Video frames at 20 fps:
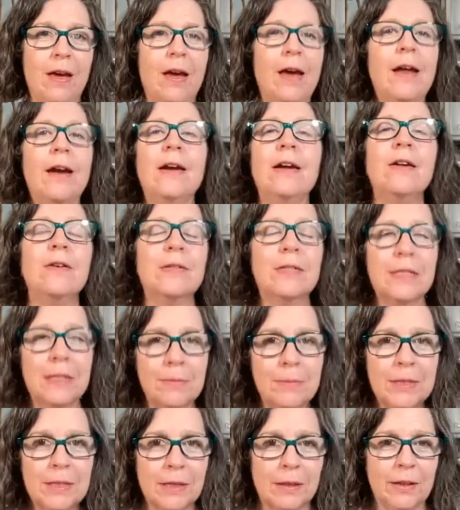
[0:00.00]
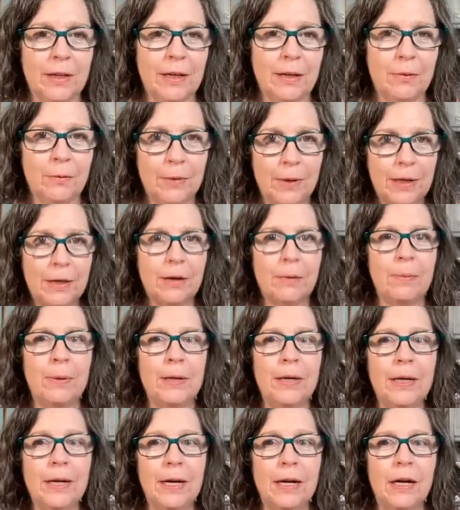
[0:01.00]
And I know it seems silly. We are
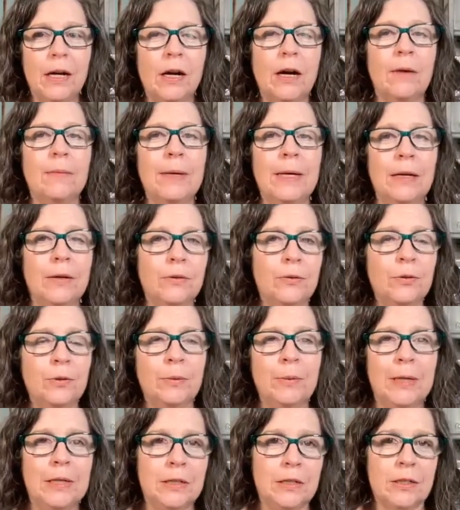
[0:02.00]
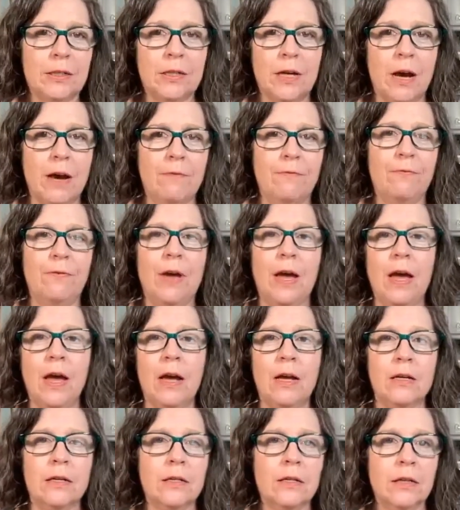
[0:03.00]
put here and we go through a bunch of stuff
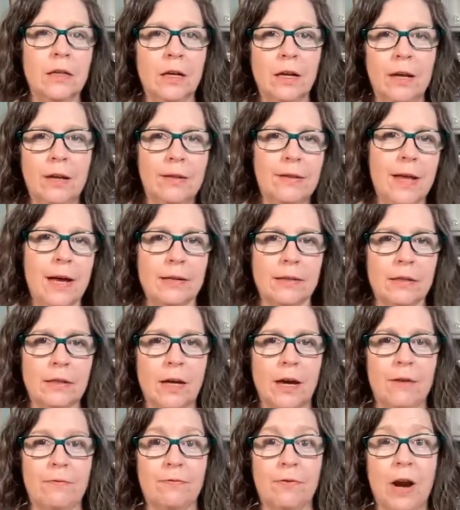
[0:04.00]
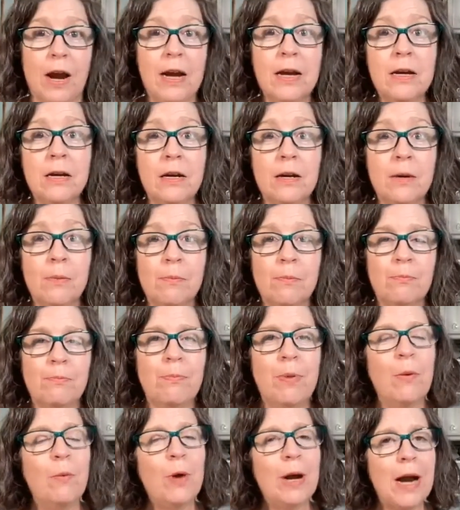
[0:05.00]
and that's life, right?
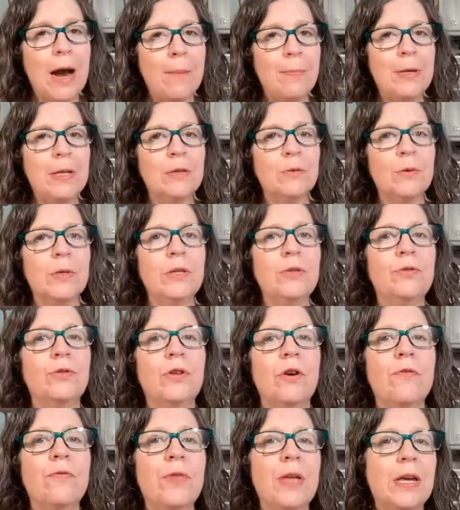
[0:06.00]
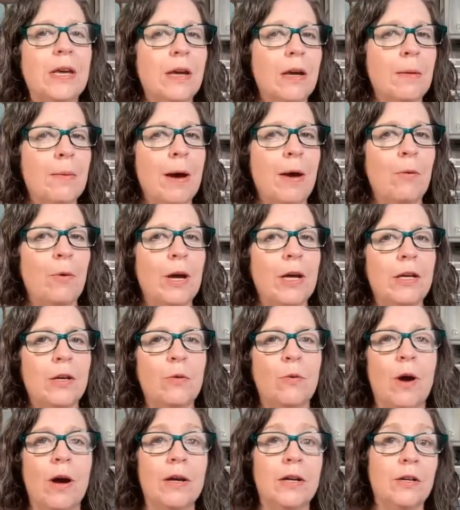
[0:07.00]
But what happens when you start thinking about what you
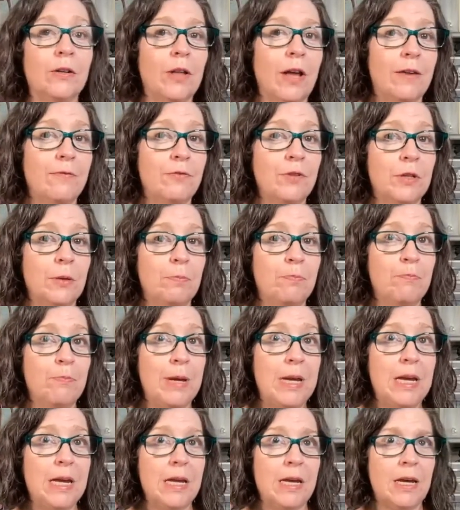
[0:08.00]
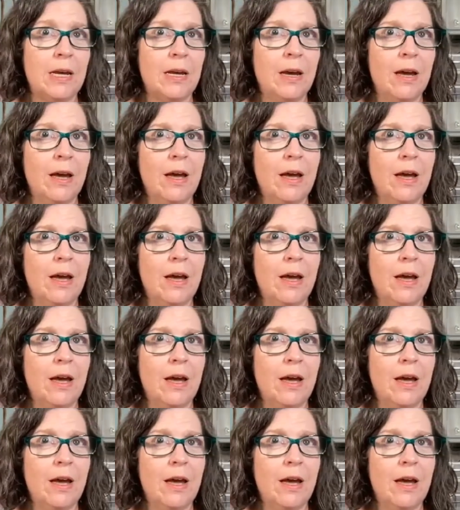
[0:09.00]
want your life to be?